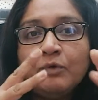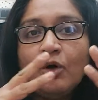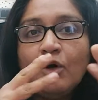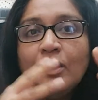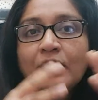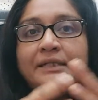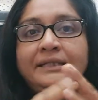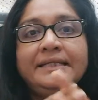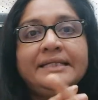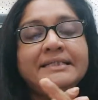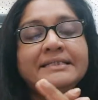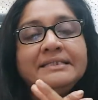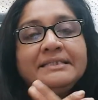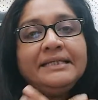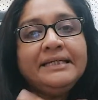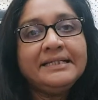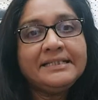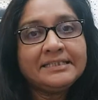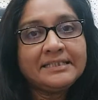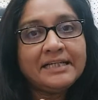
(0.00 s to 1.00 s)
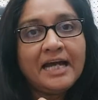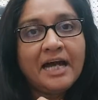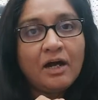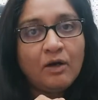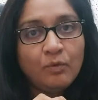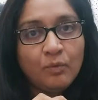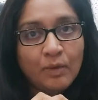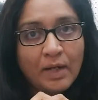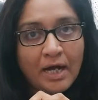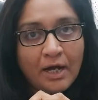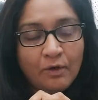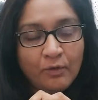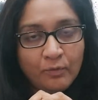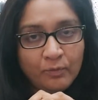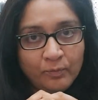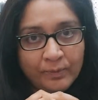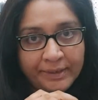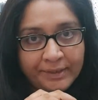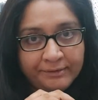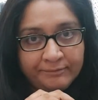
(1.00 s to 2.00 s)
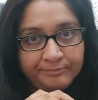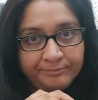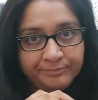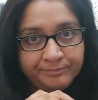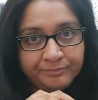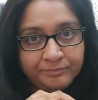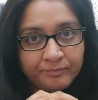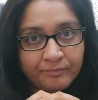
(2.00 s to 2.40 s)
all these things, how